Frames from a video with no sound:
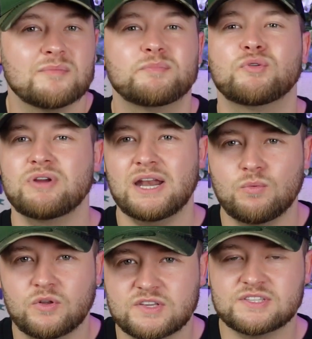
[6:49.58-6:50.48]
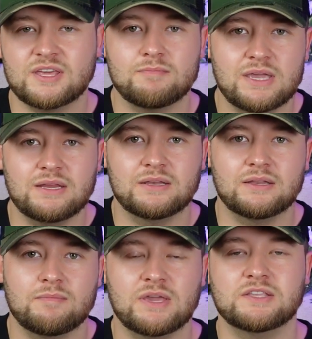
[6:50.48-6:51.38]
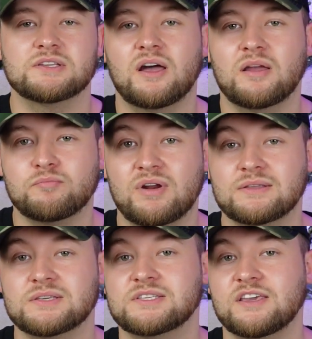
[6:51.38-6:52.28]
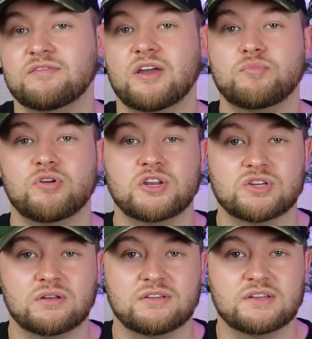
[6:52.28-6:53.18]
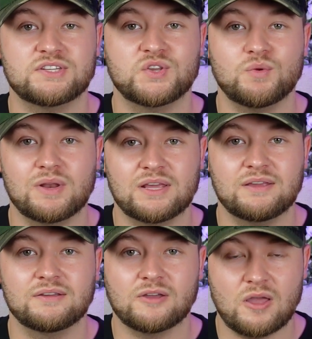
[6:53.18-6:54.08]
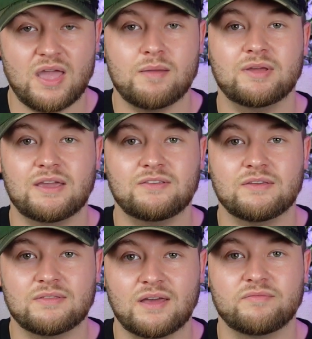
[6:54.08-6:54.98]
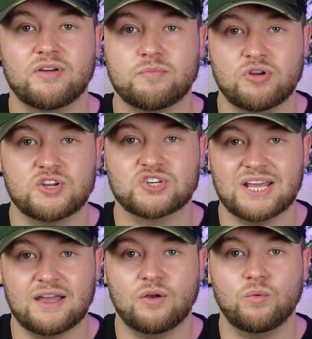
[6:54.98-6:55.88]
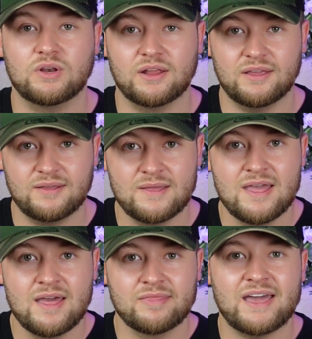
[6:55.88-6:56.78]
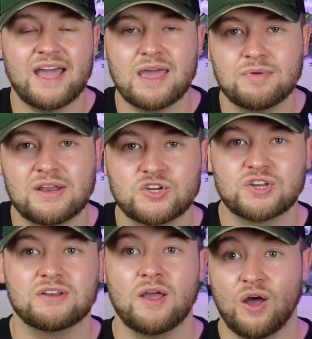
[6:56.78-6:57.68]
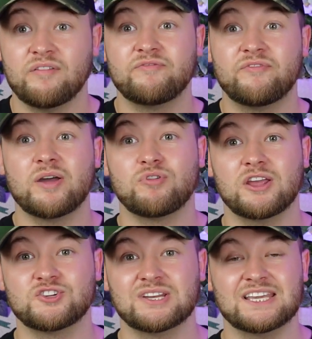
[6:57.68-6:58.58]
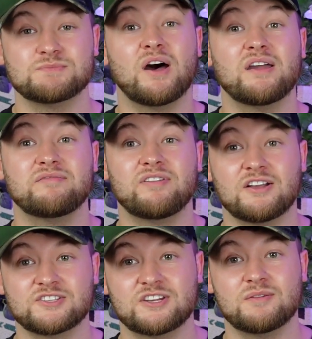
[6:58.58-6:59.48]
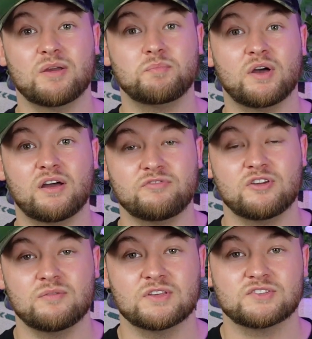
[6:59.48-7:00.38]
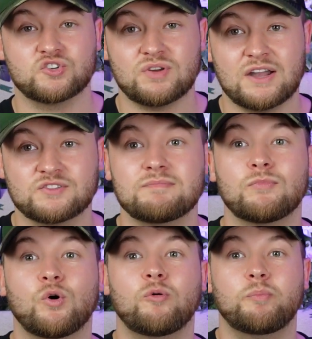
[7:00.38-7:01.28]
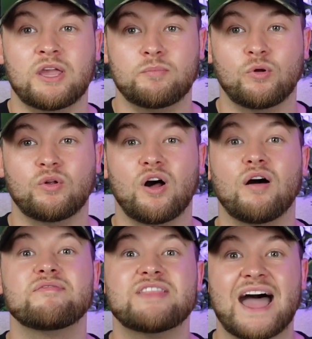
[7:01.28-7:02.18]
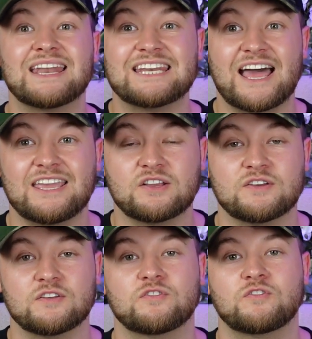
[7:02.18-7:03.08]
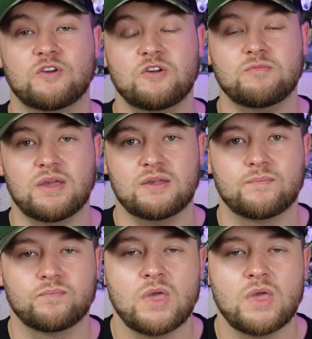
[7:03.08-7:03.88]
But really, what does that mean? That means I'm practicing a vibration continually. I'm emanating that vibration outwardly. That emanation of vibration is my vasana, my perfume, that's attracting more people of that likeness to me.